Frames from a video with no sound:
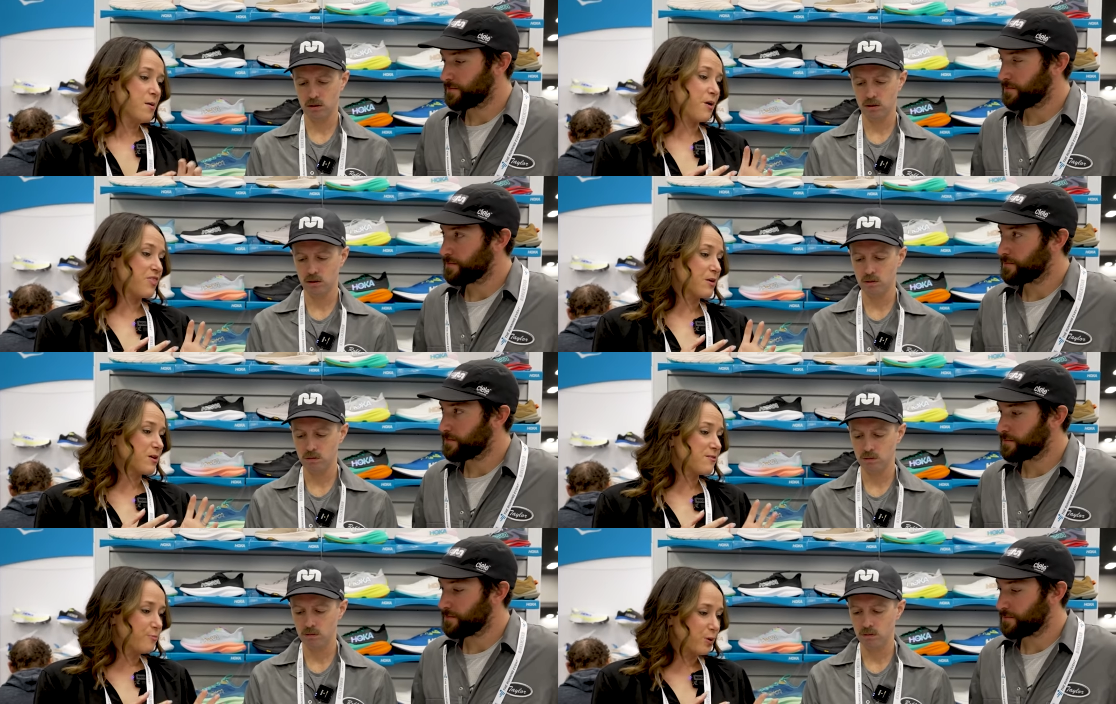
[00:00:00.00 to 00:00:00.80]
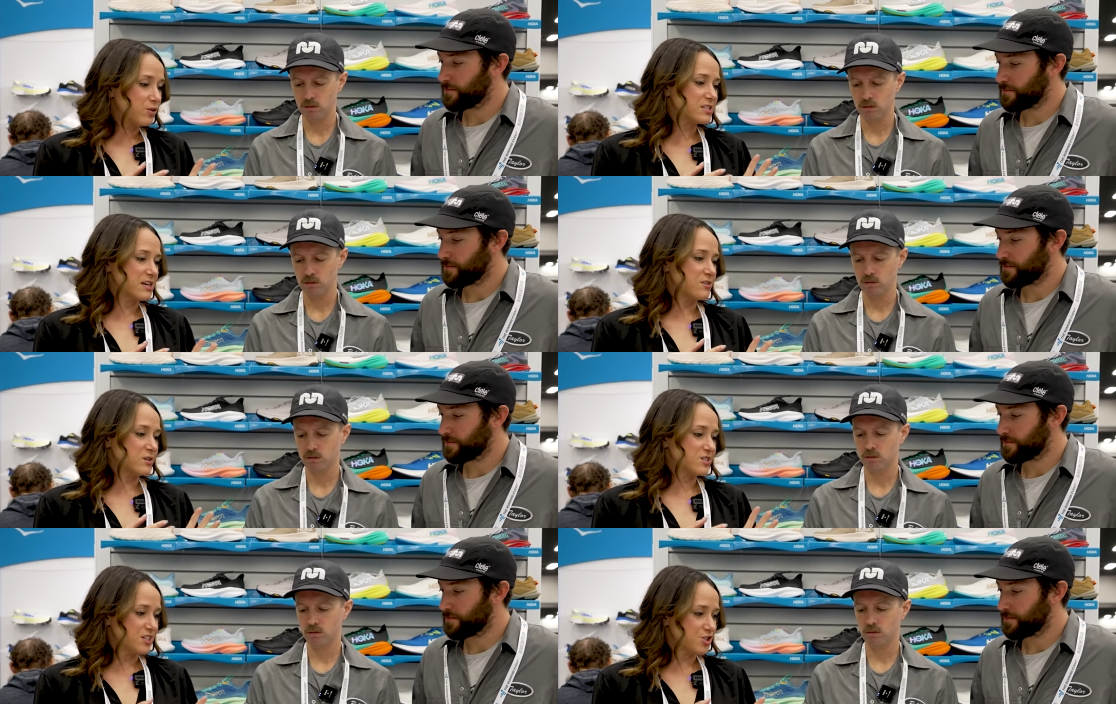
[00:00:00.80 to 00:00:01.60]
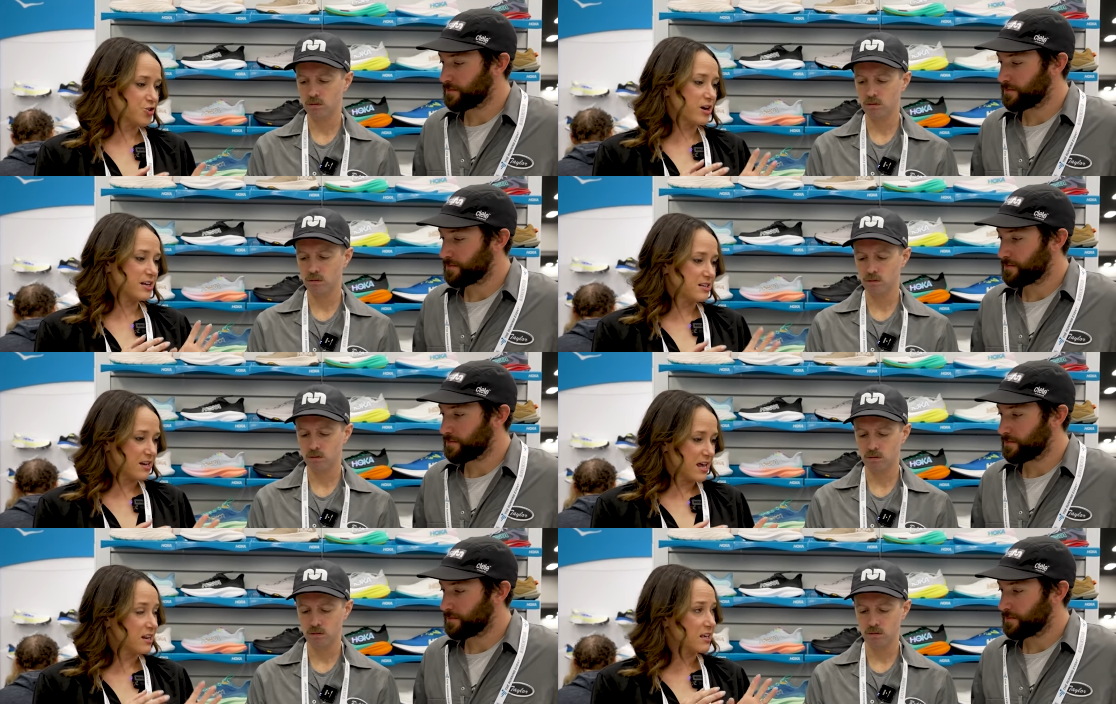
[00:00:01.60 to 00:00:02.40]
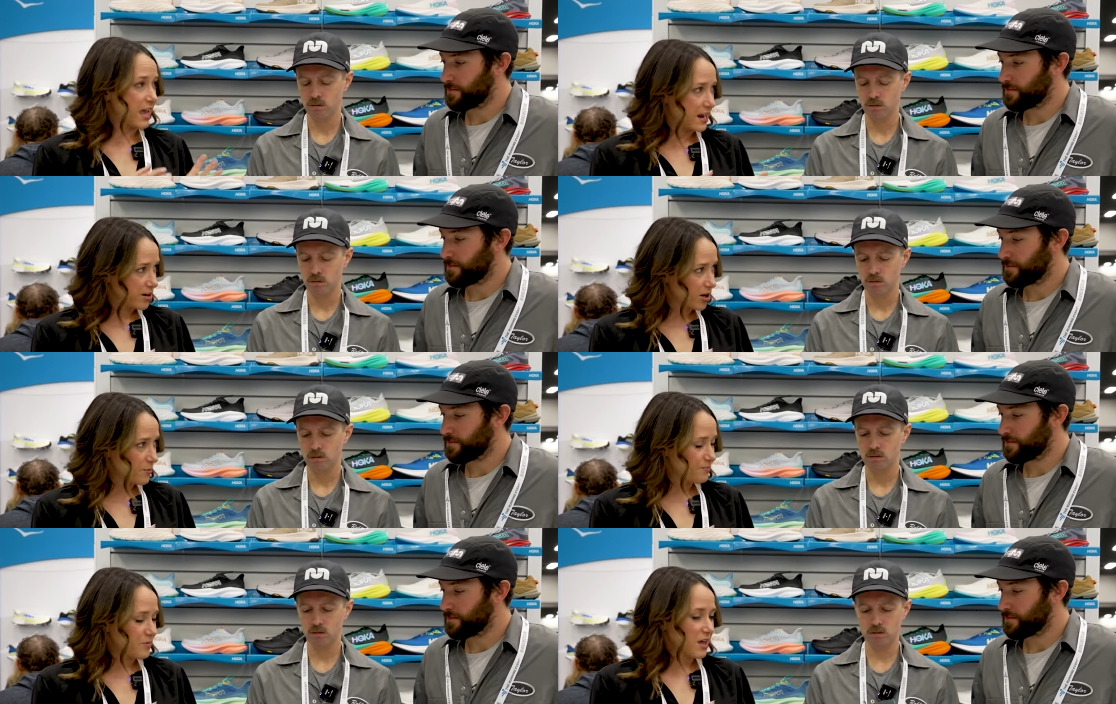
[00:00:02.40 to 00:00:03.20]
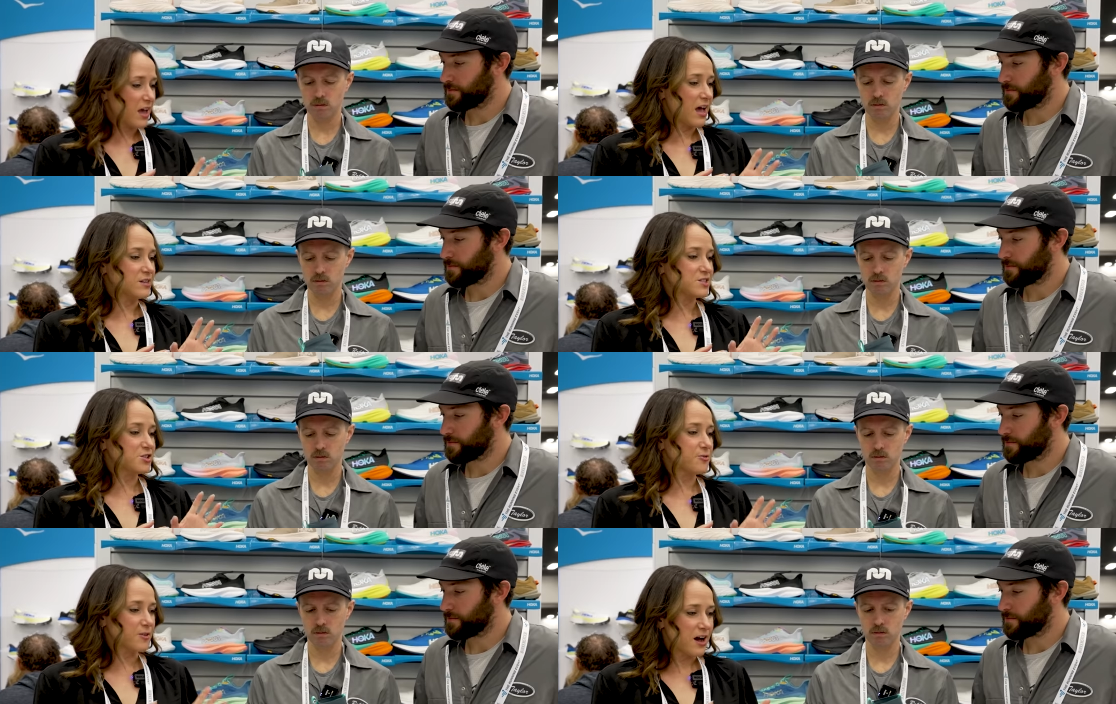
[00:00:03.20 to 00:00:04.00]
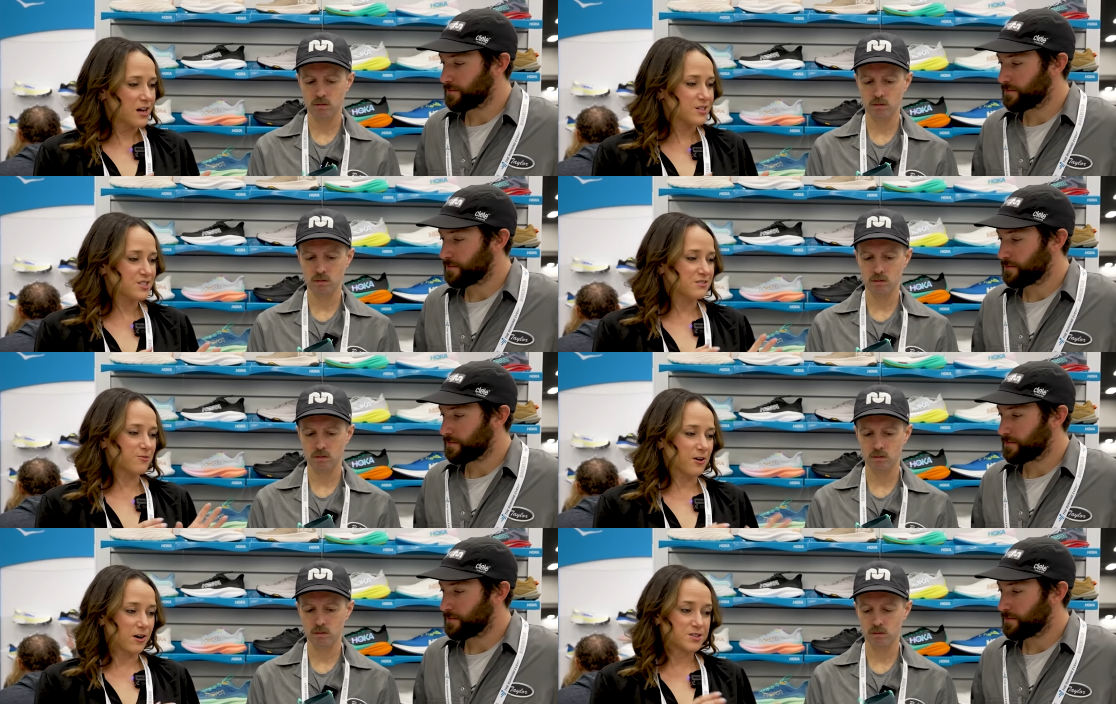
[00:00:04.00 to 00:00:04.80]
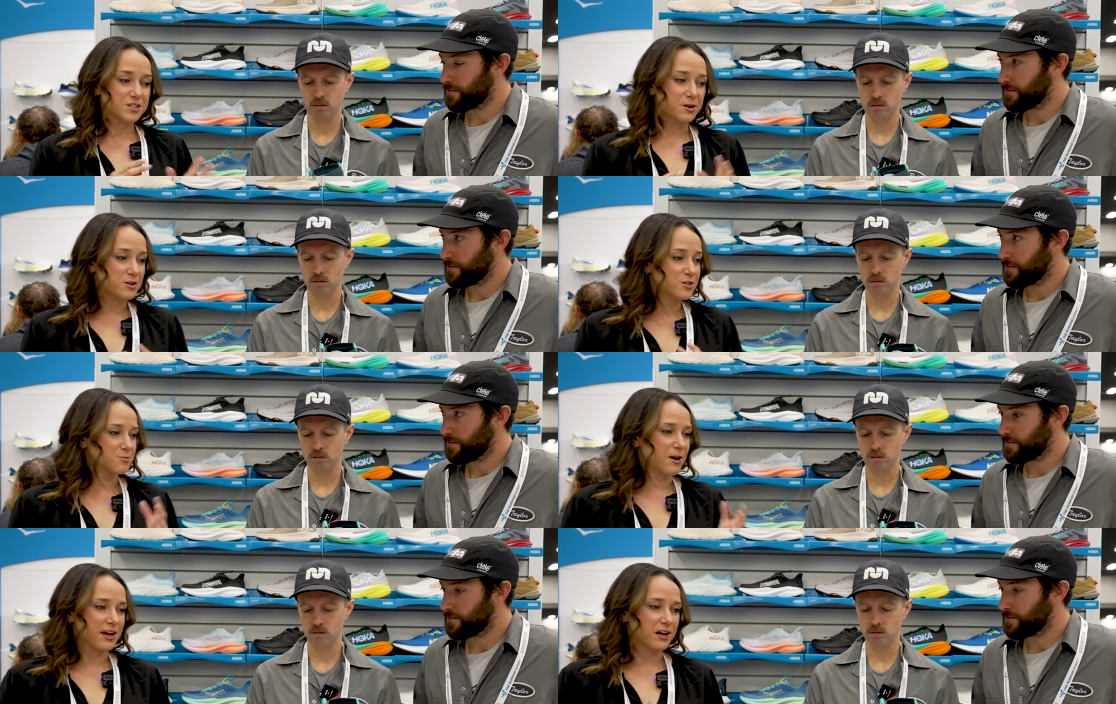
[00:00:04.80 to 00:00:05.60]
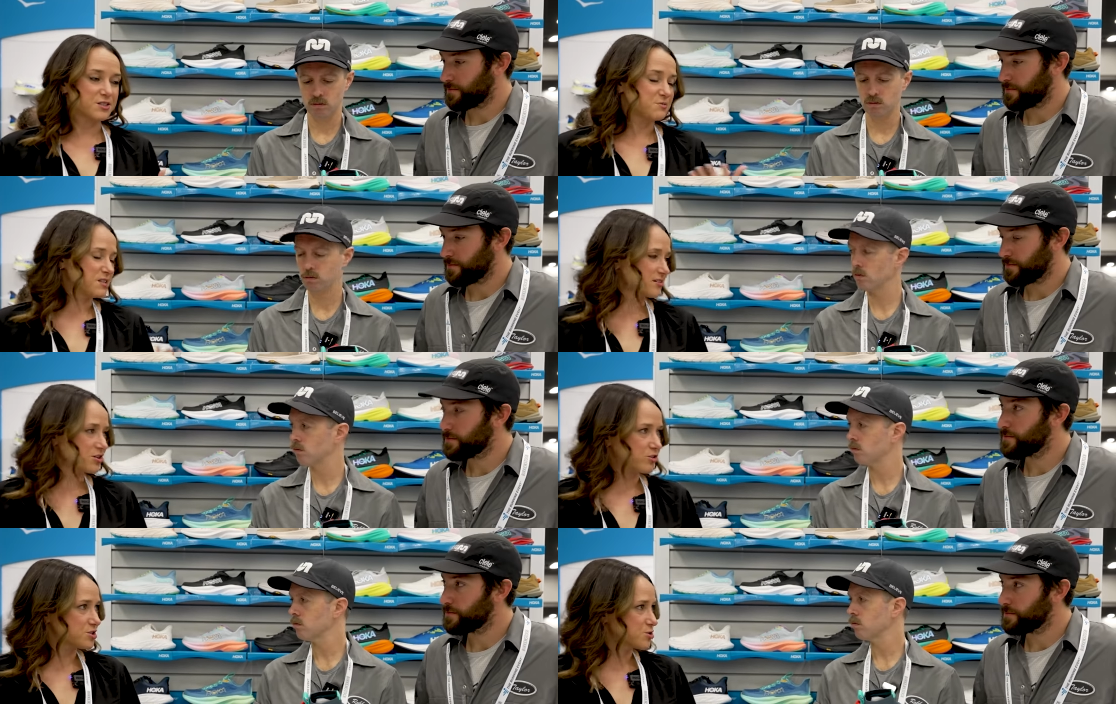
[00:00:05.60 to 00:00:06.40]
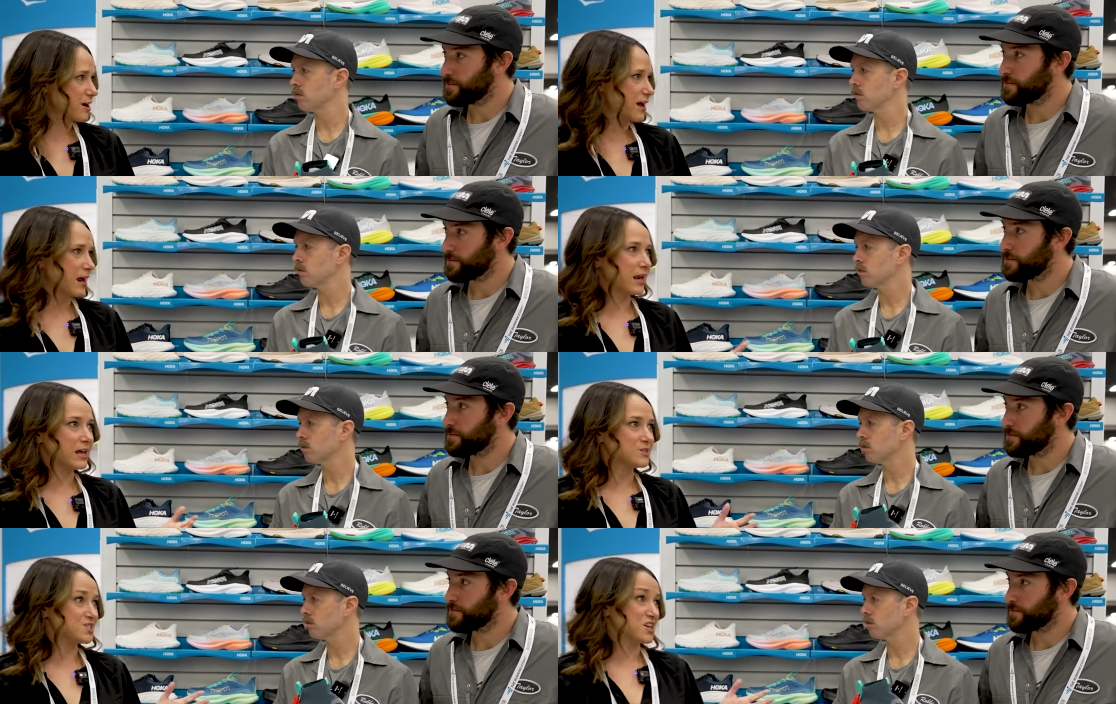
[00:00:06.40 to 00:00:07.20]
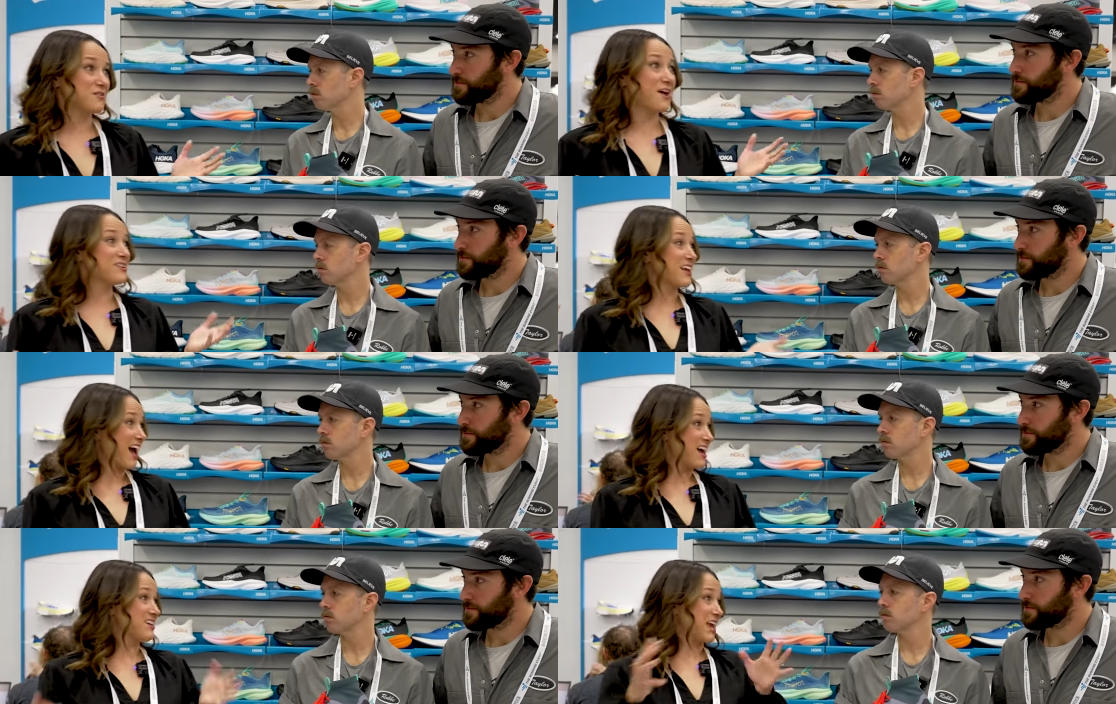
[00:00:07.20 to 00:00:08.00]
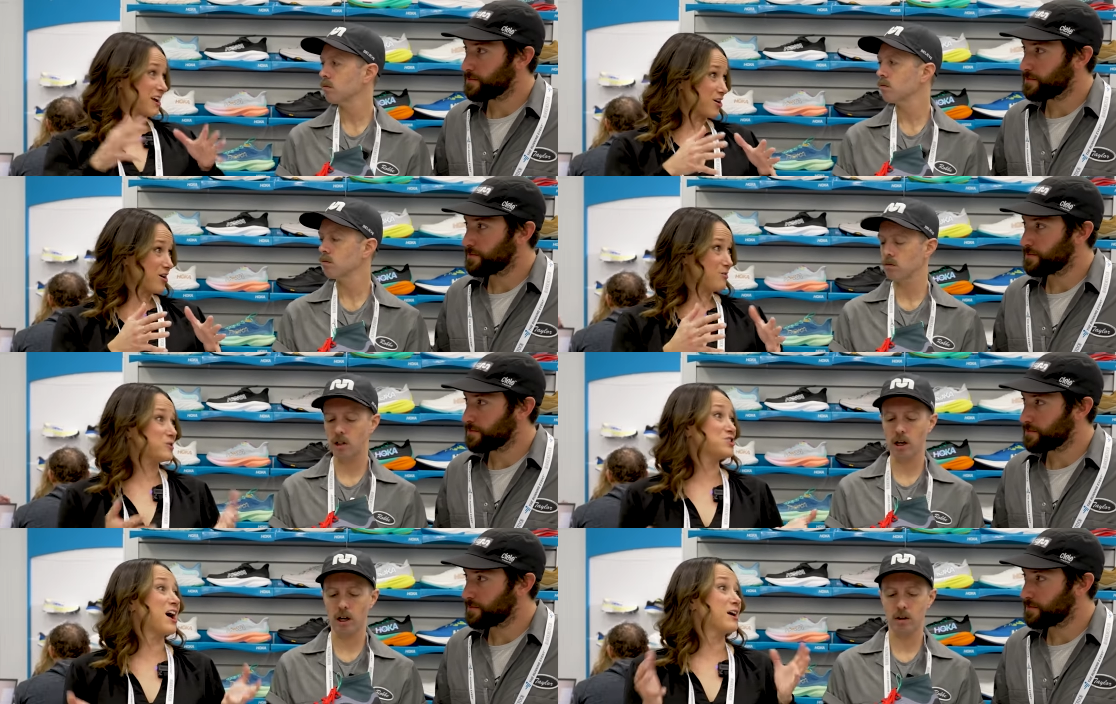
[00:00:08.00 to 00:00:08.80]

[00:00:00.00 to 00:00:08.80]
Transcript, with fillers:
Speaker 1: But then we've built in this integrated knit gaiter. Mm-hmm. And so for us, for someone who's running on some technical terrain, instead of having to add a gaiter, which yeah.